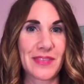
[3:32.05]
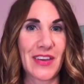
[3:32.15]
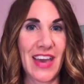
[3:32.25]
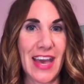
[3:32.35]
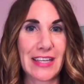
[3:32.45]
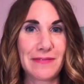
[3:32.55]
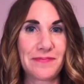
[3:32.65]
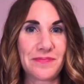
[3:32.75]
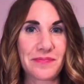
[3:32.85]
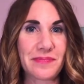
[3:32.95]
Okay,
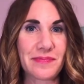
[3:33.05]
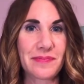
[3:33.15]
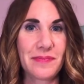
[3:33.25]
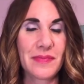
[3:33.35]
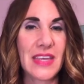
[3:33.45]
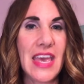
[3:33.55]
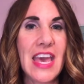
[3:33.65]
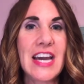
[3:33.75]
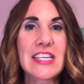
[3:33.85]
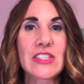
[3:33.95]

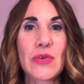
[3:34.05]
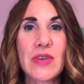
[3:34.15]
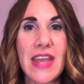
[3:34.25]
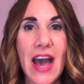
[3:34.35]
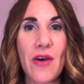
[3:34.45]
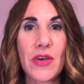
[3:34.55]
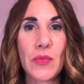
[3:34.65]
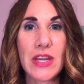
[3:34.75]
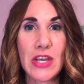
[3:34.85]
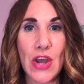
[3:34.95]
so now that
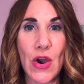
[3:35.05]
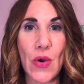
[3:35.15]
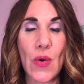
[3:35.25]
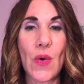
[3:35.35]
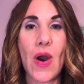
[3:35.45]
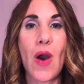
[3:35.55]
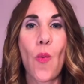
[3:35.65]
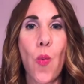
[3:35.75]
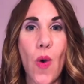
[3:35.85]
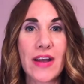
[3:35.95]
we know
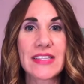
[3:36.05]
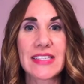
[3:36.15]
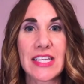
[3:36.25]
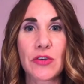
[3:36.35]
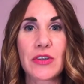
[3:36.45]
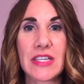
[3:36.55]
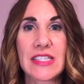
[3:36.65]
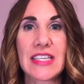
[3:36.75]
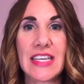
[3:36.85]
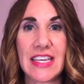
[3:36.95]
what
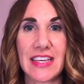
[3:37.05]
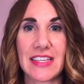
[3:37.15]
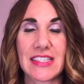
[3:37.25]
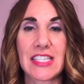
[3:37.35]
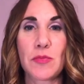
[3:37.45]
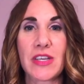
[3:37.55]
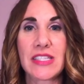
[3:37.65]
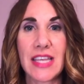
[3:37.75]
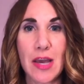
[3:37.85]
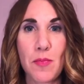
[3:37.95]
synchronicity is, some
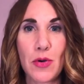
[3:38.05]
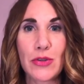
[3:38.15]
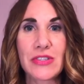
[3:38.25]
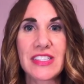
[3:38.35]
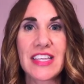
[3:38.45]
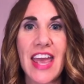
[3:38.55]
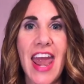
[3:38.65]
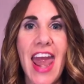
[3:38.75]
examples,